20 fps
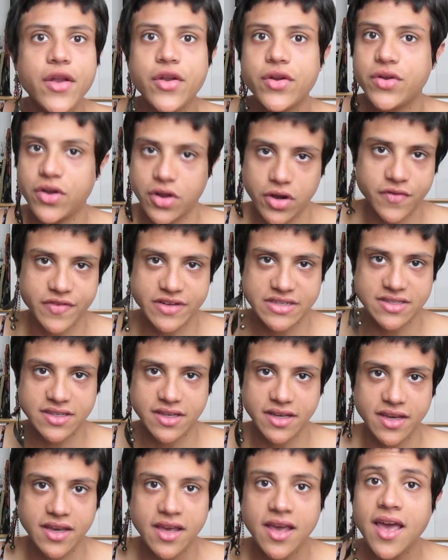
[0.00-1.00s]

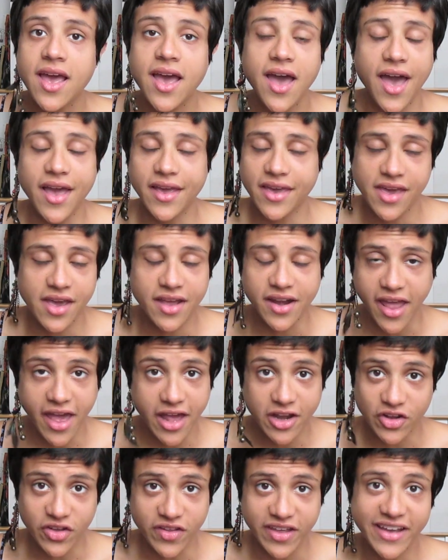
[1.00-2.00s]
nervously. I can't
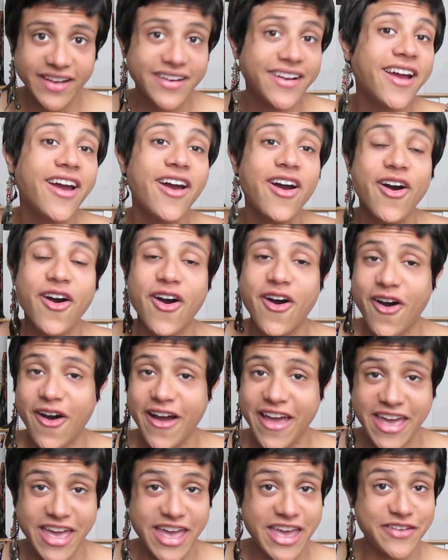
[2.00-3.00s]
handle it.
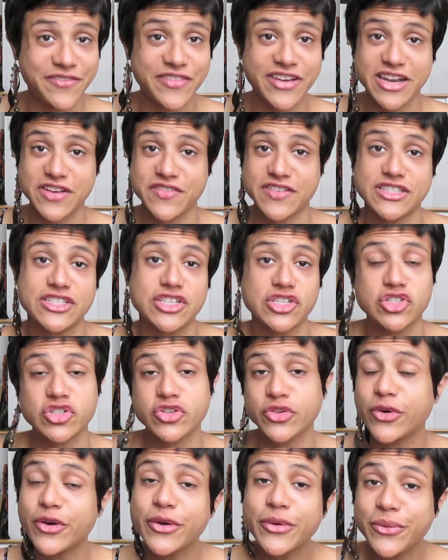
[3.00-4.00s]
Even if it's a
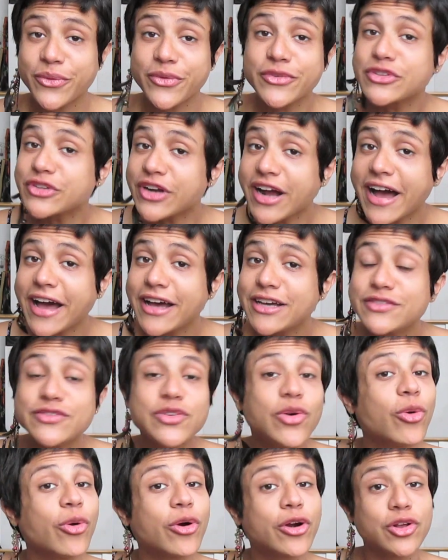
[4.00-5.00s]
short drive
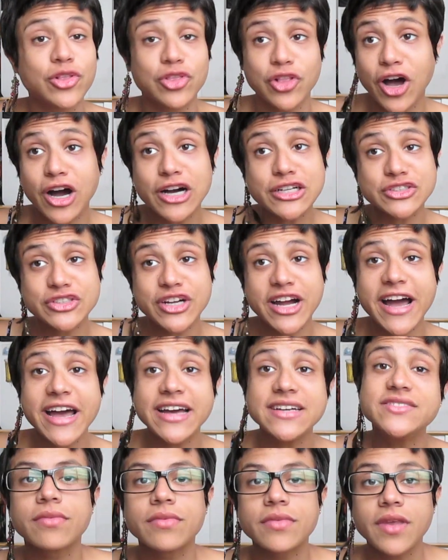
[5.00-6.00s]
or a long
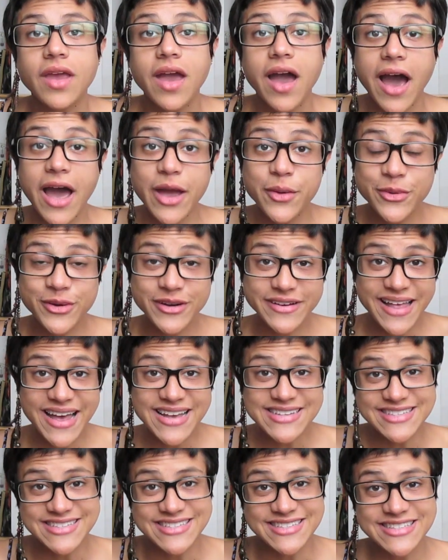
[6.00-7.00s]
drive, I wear
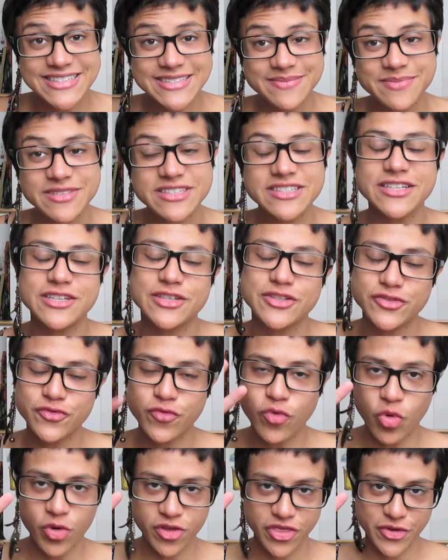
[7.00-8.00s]
glasses since
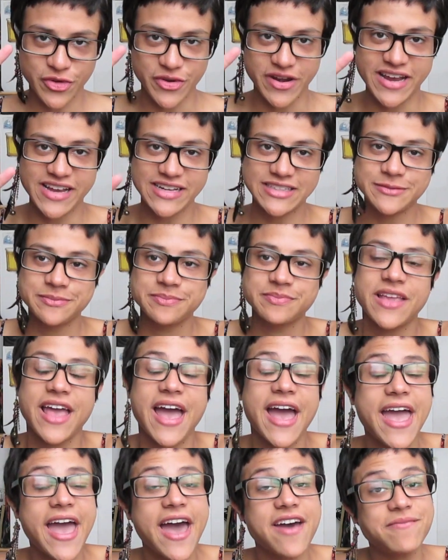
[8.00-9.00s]
4th grade.
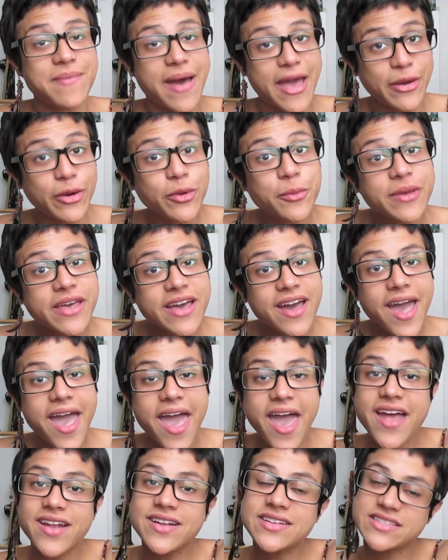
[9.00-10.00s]
I have myopia
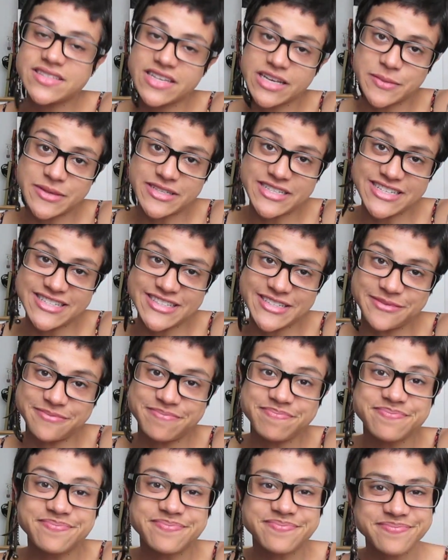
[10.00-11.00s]
and
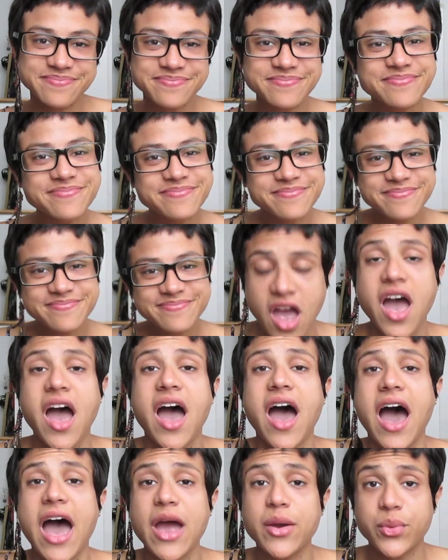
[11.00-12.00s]
astigmatism.
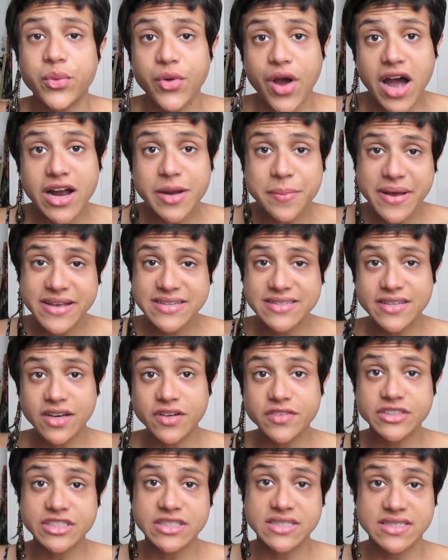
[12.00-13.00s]
I rock
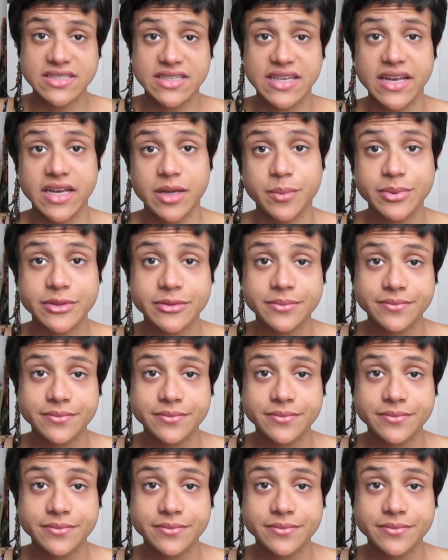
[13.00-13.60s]
myself to sleep.